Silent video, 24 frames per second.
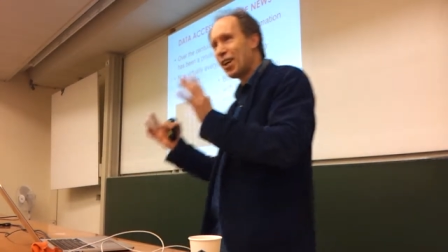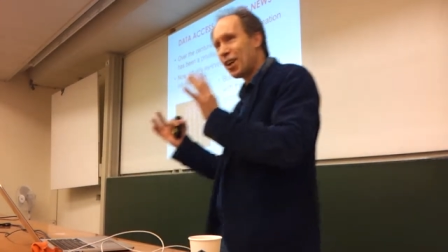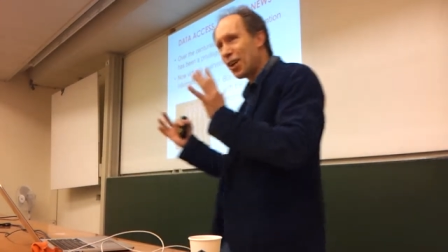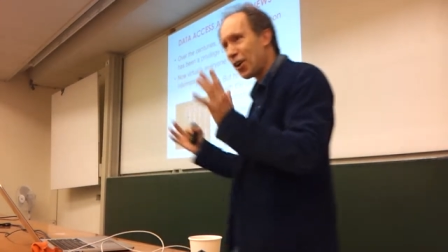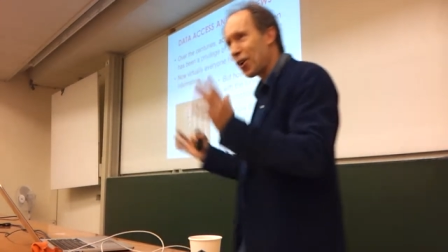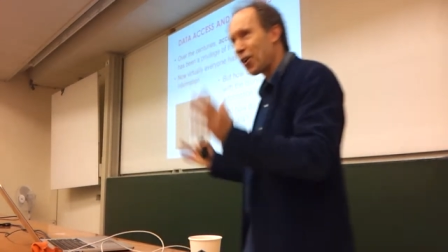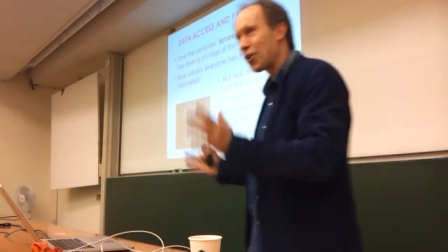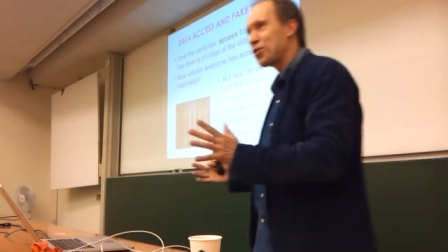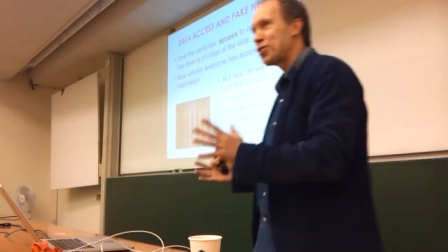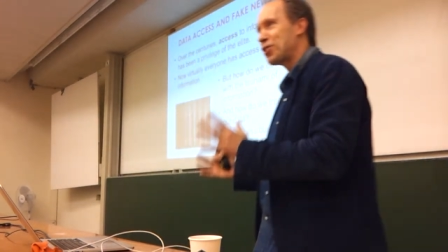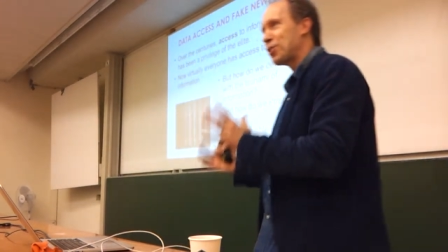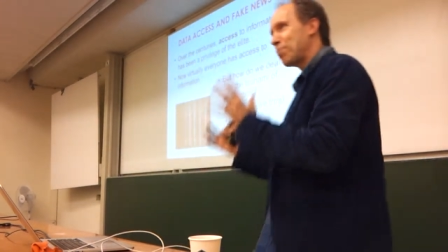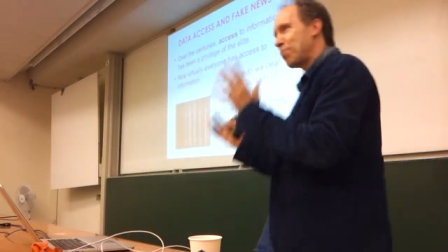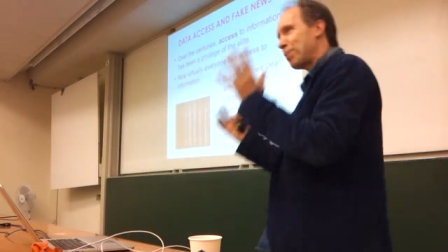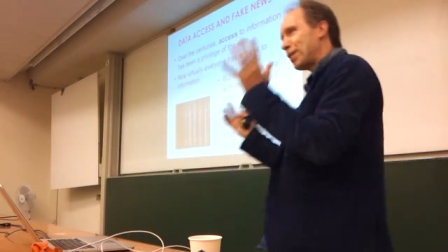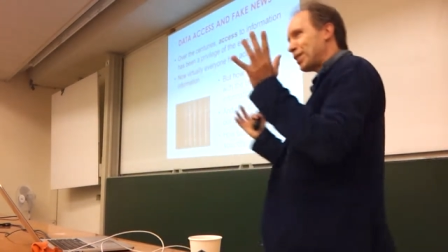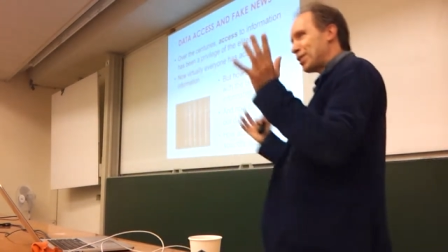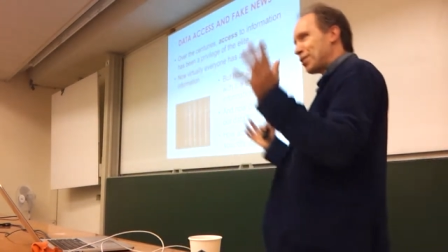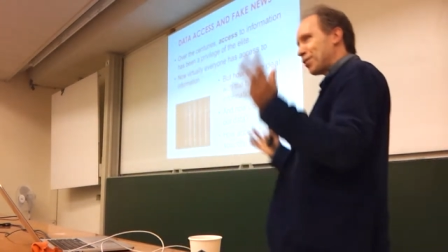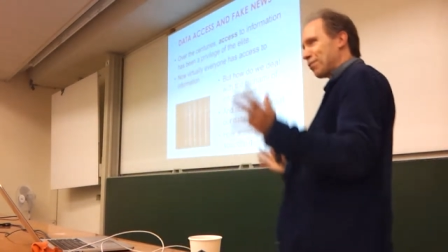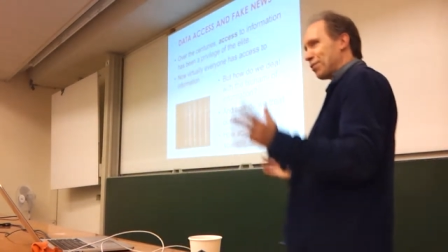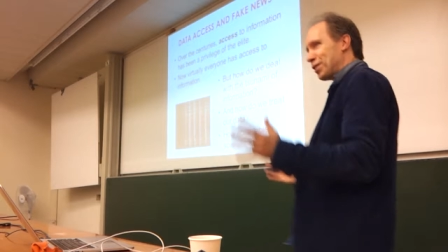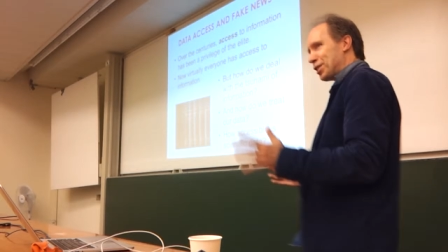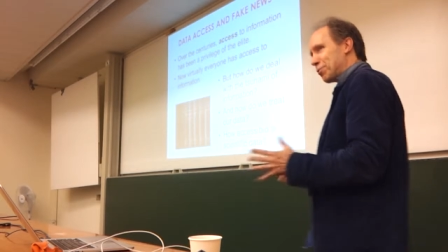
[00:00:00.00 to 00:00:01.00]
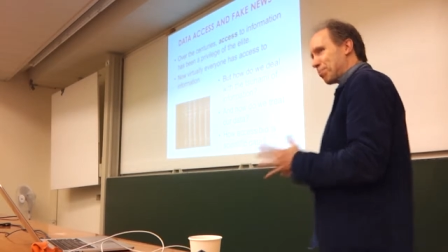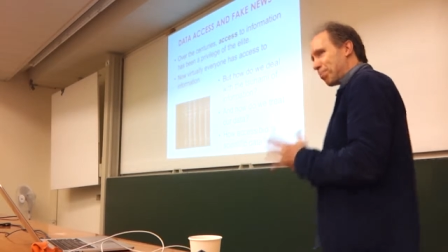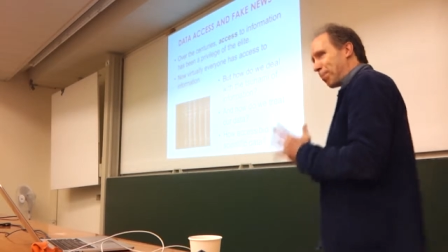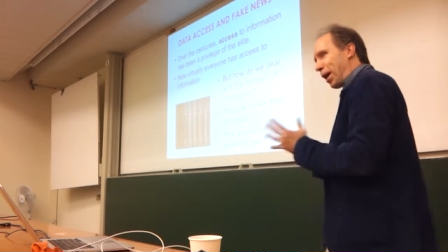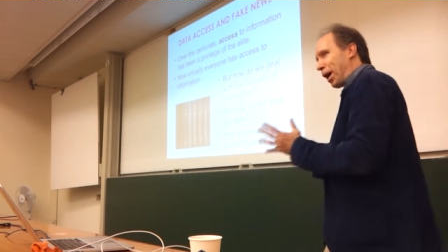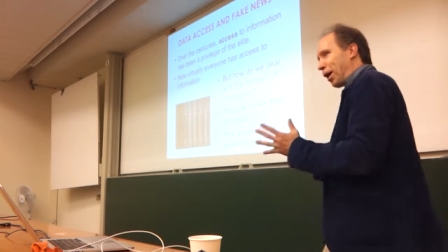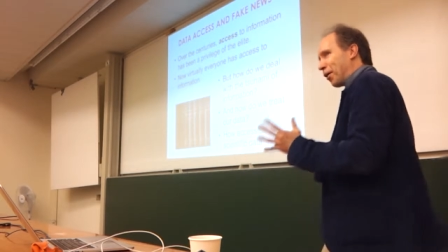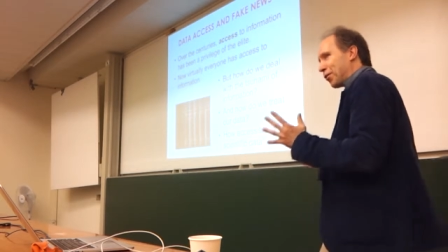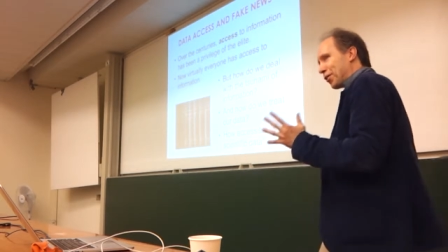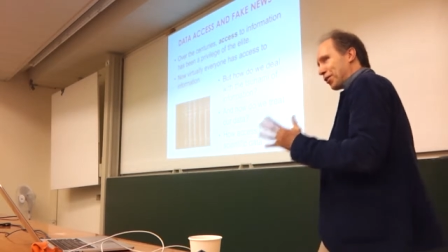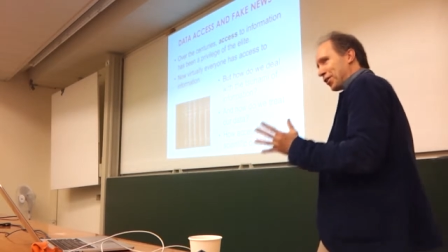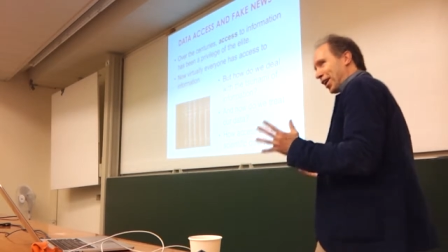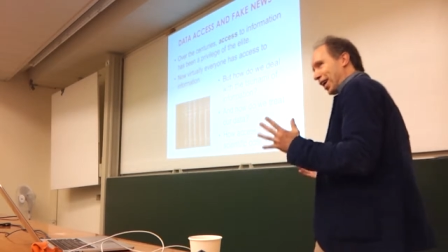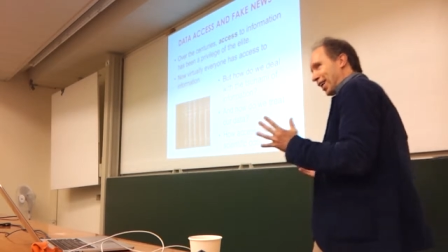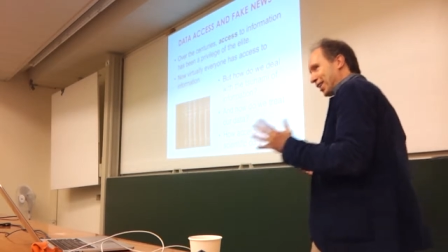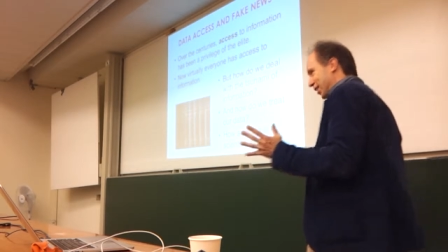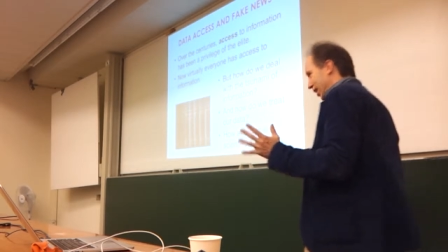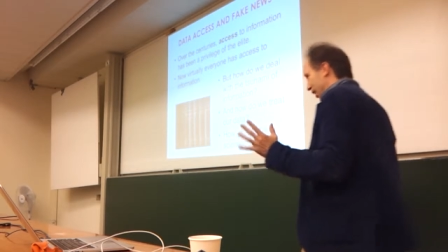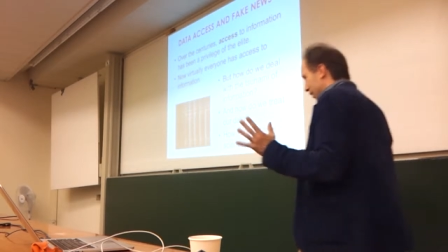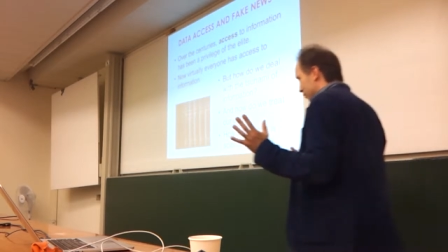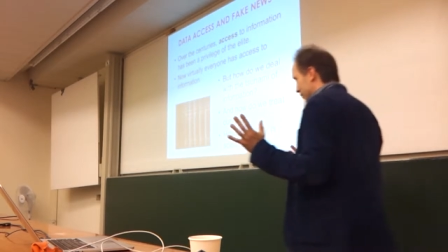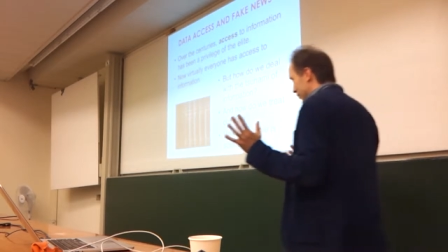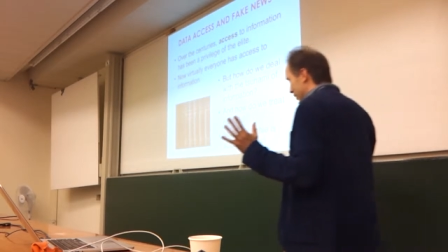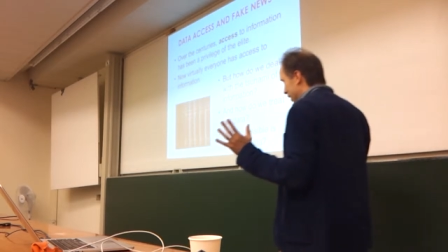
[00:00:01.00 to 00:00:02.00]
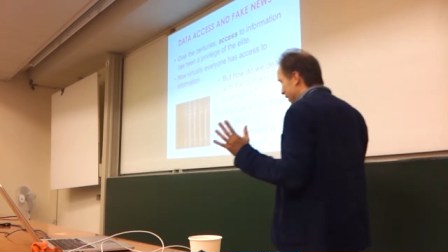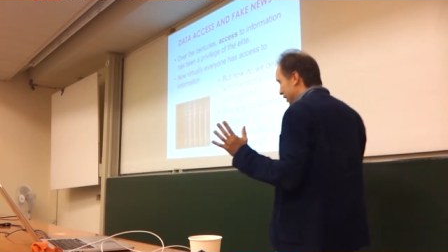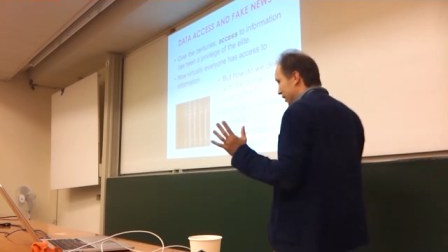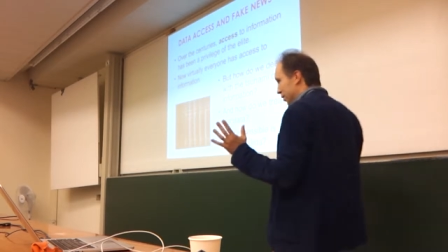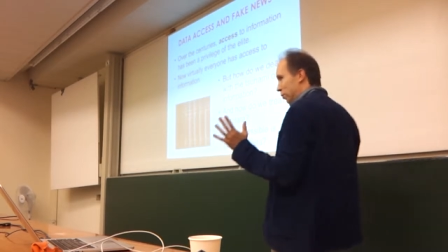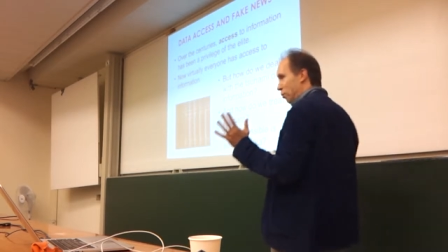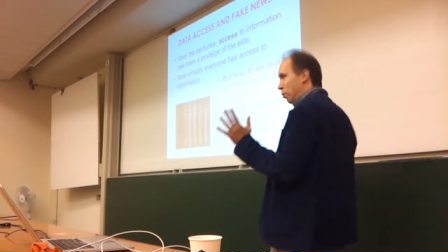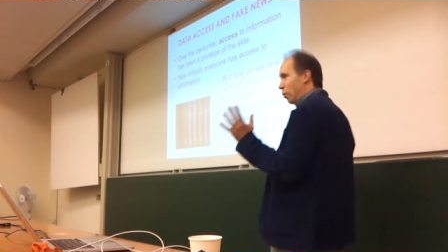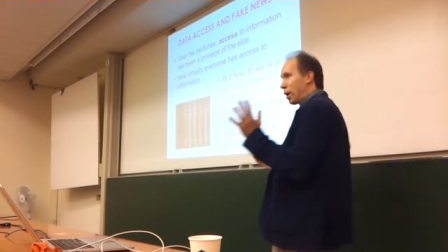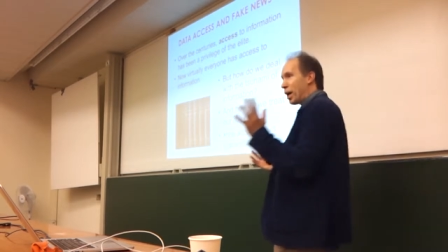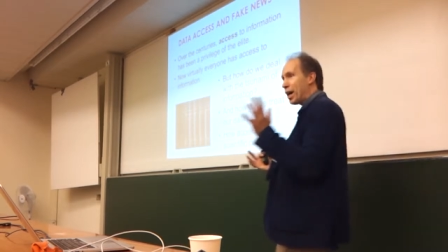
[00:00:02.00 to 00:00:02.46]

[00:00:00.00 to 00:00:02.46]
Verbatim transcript: lost a bit of its power, right? I've read it